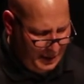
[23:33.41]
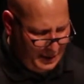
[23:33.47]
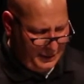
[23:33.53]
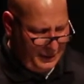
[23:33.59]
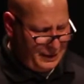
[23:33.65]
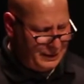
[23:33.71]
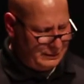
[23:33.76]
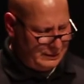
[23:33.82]

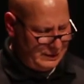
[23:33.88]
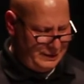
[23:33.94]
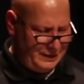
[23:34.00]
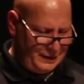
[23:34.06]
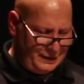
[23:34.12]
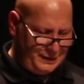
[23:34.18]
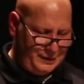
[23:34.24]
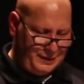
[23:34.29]
The
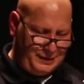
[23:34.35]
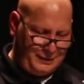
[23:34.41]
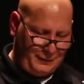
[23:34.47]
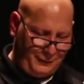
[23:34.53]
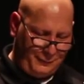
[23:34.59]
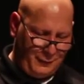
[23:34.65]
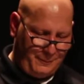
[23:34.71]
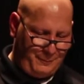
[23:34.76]
existence
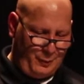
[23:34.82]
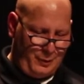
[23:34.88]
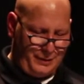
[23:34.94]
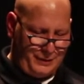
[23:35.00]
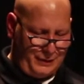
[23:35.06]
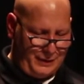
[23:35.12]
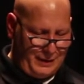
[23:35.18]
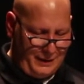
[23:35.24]
of
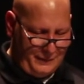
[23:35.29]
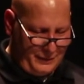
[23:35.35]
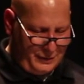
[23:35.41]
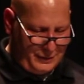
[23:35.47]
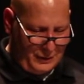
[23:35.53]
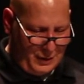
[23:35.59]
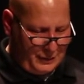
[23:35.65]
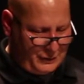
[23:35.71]
football Geneva
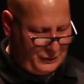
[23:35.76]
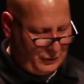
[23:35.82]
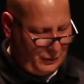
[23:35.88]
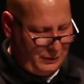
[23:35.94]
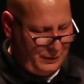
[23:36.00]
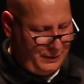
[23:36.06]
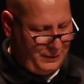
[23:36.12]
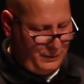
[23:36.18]
is not
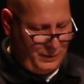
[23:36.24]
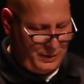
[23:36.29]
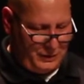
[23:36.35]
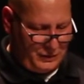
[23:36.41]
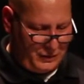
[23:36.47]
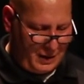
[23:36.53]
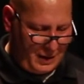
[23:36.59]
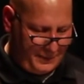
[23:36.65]
solely to win
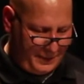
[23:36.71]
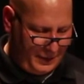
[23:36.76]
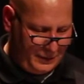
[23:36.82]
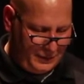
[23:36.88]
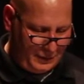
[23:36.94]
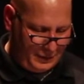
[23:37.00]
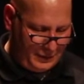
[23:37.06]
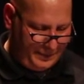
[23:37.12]

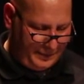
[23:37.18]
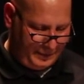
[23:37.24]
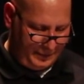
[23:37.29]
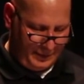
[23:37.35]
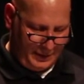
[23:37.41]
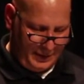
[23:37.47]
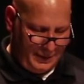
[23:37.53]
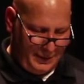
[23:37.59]

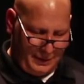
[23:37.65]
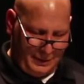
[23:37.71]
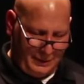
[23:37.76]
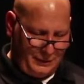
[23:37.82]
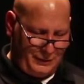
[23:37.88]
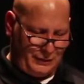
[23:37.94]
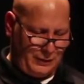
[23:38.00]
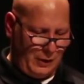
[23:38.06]
championships.
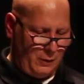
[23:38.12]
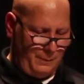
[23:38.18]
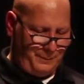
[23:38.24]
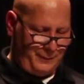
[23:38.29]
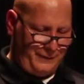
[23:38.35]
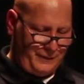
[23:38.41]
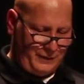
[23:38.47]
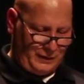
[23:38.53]
The
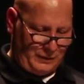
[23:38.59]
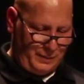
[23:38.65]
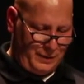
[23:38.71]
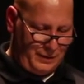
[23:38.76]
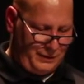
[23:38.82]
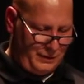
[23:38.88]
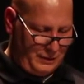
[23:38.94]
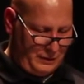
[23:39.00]
scope of its
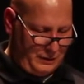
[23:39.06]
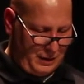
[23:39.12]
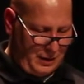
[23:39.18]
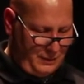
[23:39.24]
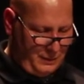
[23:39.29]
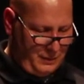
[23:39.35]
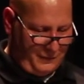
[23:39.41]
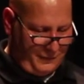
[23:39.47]
mission
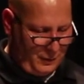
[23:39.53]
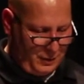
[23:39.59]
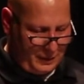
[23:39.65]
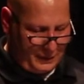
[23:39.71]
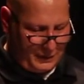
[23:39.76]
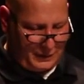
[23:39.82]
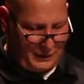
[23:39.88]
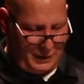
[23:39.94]
statement
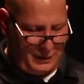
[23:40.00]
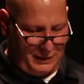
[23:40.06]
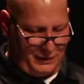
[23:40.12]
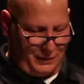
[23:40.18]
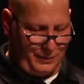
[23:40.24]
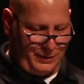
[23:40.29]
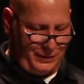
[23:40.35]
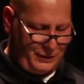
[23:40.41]
far exceeds
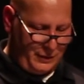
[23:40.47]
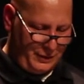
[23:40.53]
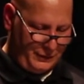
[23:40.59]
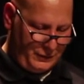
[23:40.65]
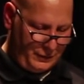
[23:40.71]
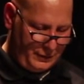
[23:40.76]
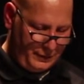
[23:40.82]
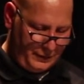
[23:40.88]
the
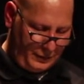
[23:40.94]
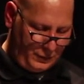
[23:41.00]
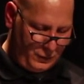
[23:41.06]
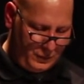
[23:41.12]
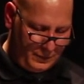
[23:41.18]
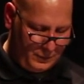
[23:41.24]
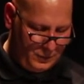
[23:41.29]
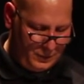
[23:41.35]
results on the
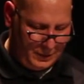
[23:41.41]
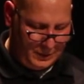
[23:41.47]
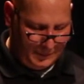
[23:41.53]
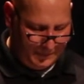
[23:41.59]
scoreboard.